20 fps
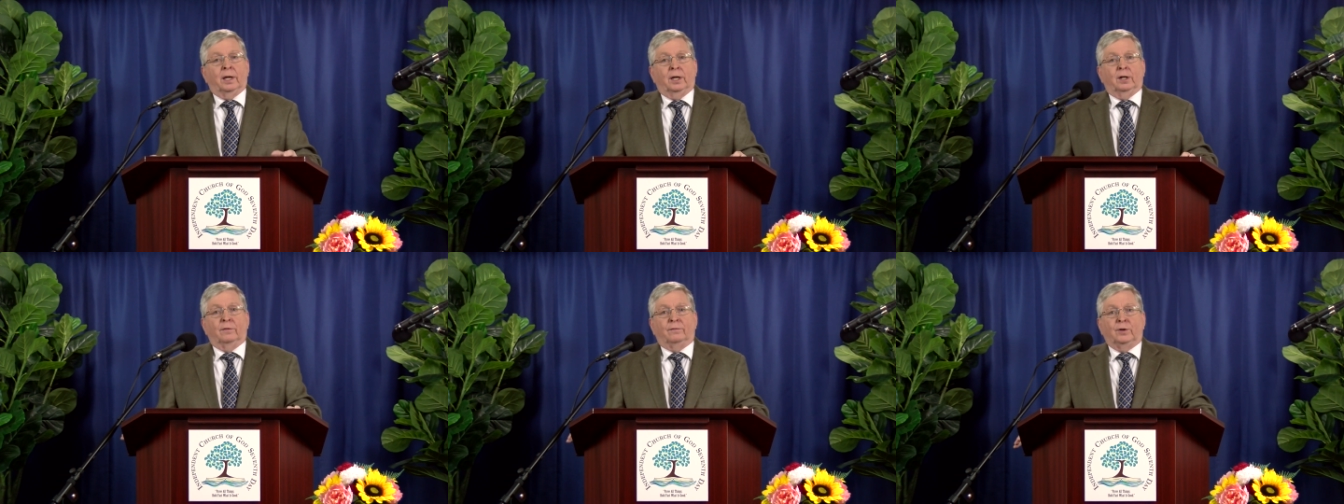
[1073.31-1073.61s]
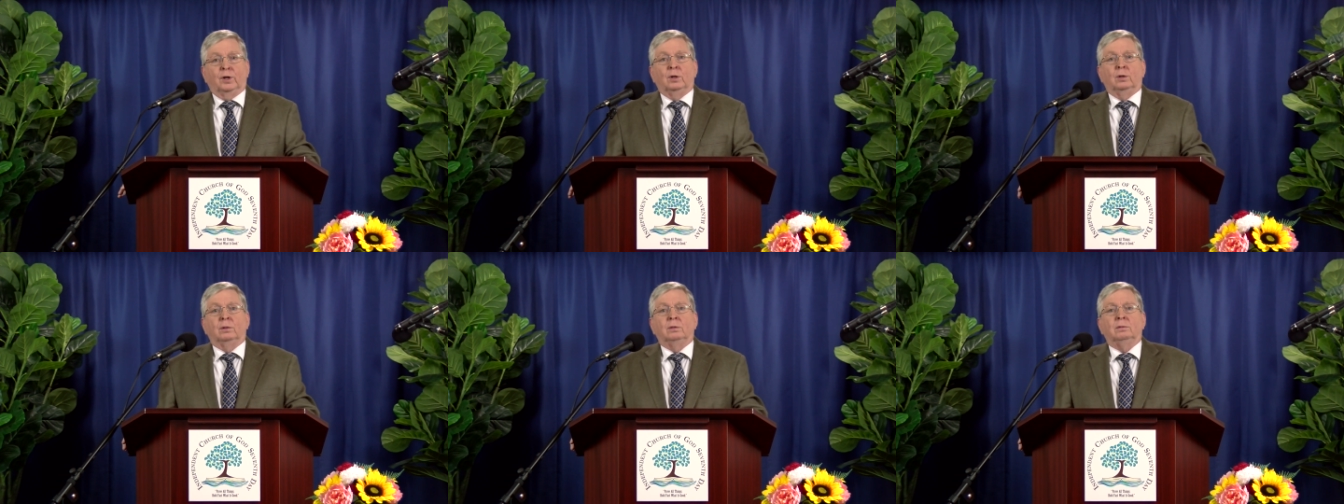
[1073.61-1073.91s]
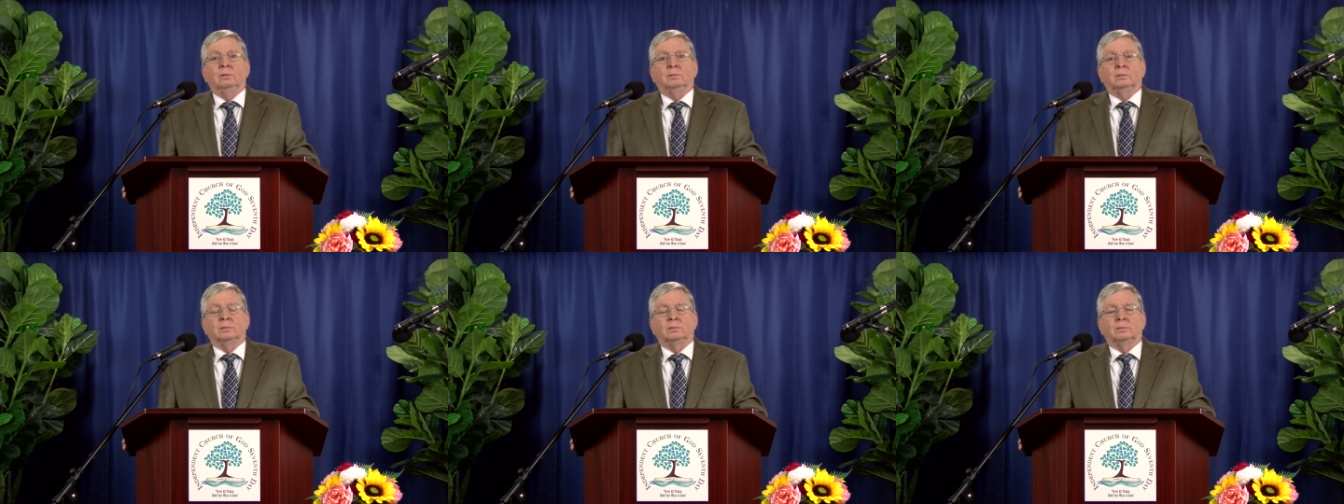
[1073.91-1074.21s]
And a
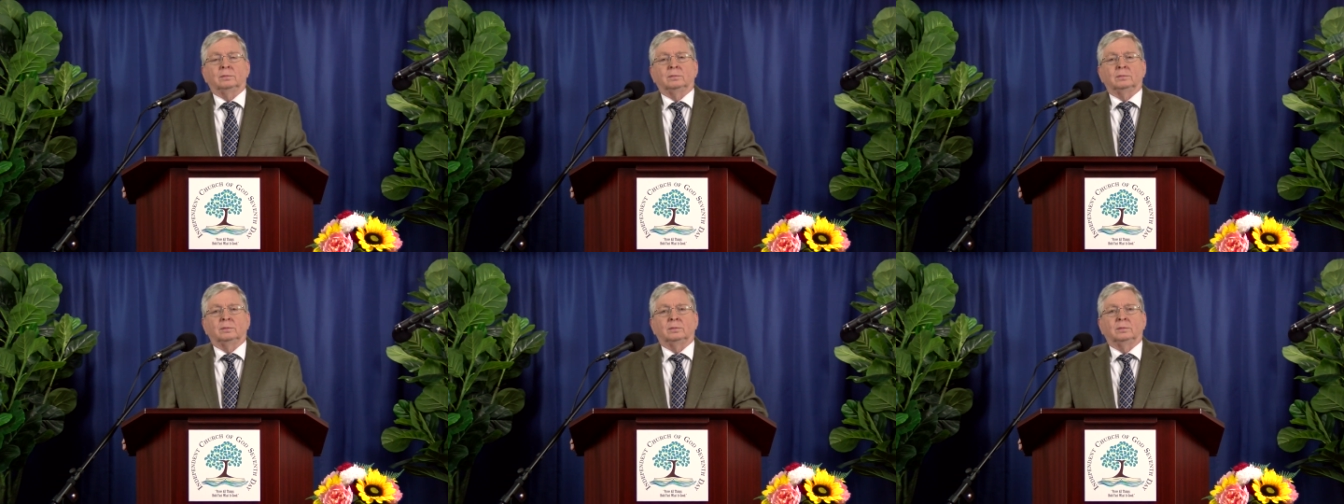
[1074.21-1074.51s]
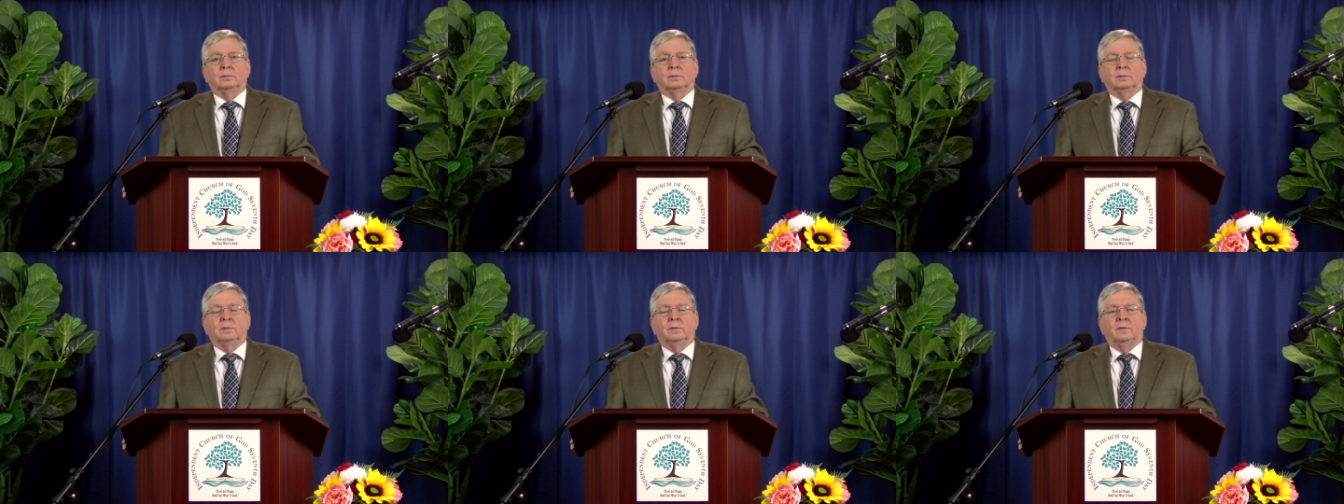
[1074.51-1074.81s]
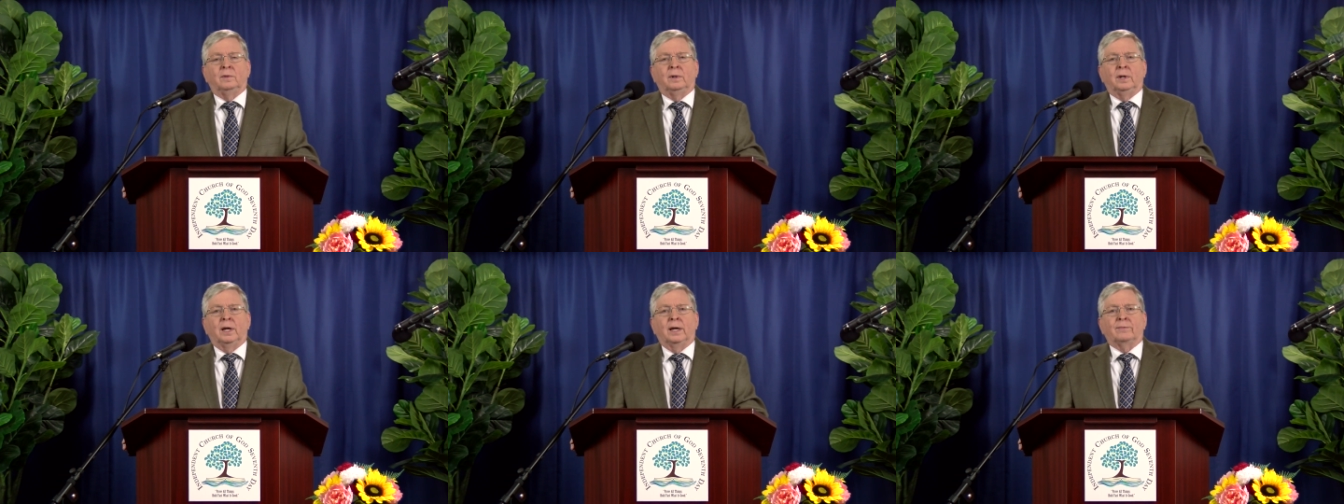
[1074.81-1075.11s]
few,
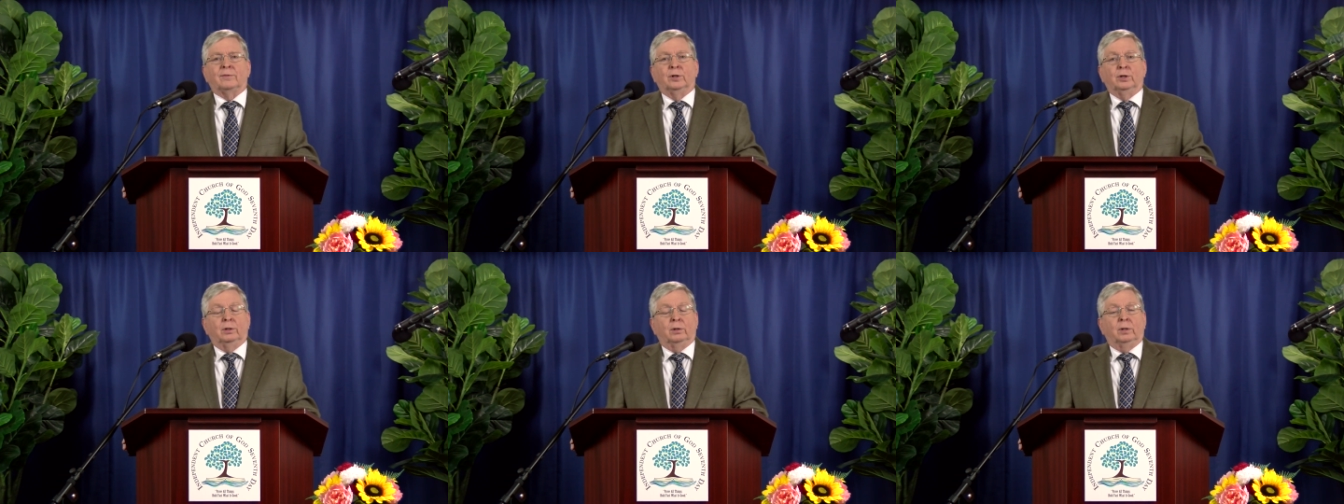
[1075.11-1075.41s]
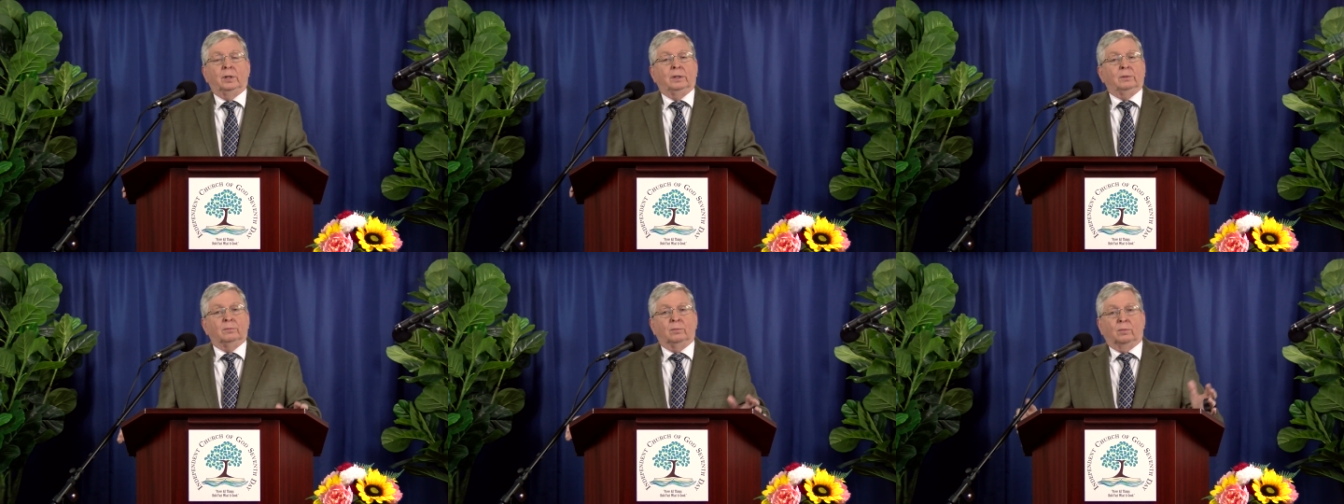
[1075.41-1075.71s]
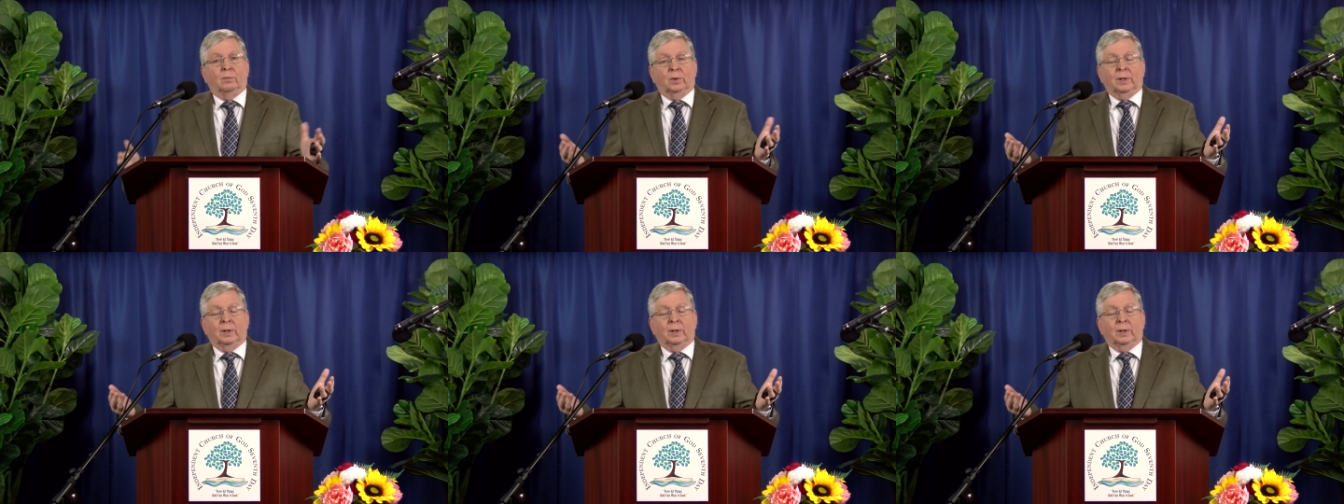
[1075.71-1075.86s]
after doing